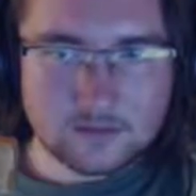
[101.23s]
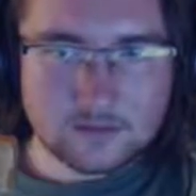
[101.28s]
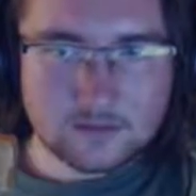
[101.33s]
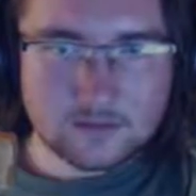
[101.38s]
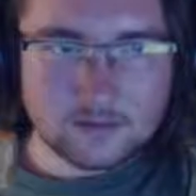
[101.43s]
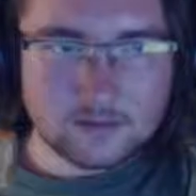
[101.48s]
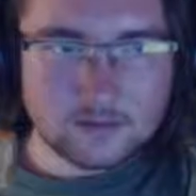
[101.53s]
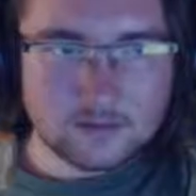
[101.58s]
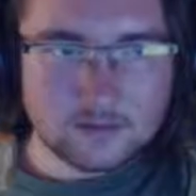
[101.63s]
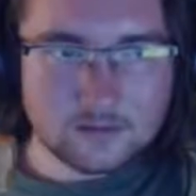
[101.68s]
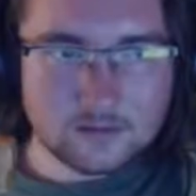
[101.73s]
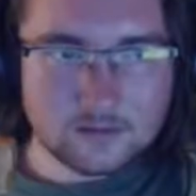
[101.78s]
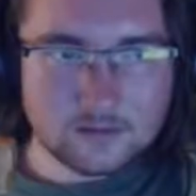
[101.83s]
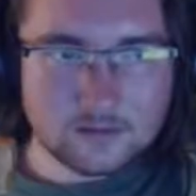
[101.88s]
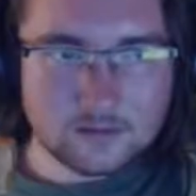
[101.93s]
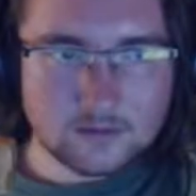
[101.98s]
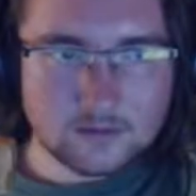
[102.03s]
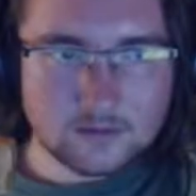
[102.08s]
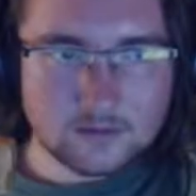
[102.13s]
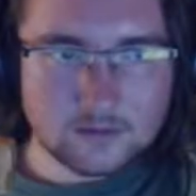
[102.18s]

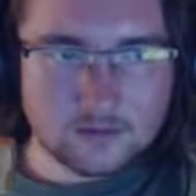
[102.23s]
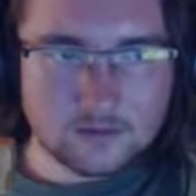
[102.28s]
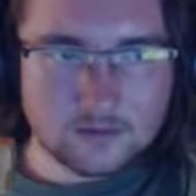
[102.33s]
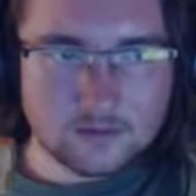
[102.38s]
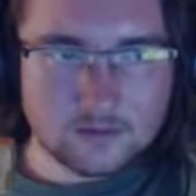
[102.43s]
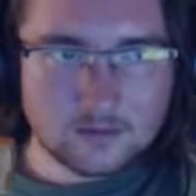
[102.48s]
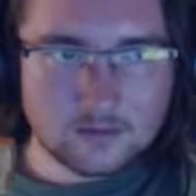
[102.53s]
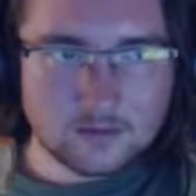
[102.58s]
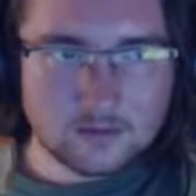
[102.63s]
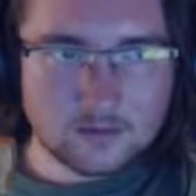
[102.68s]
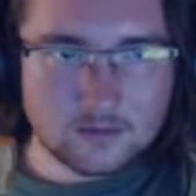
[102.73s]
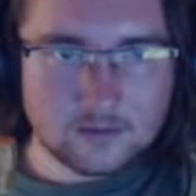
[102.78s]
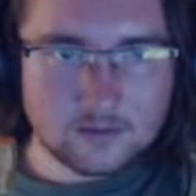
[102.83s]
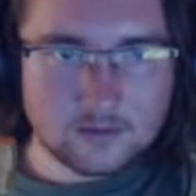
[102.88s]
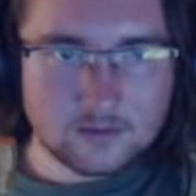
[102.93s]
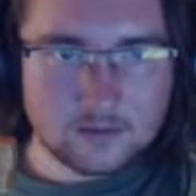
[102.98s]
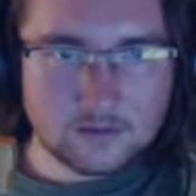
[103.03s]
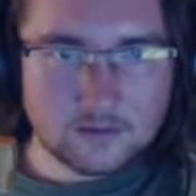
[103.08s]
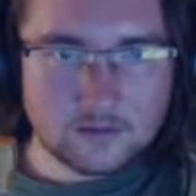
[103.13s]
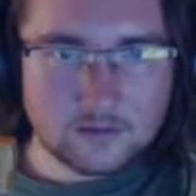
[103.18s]

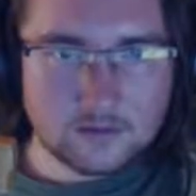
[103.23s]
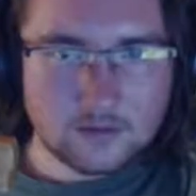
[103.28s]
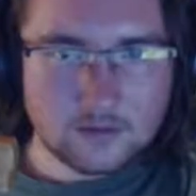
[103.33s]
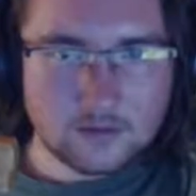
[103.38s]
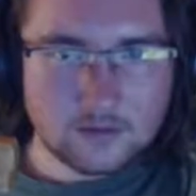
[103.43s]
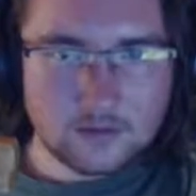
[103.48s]
(silence)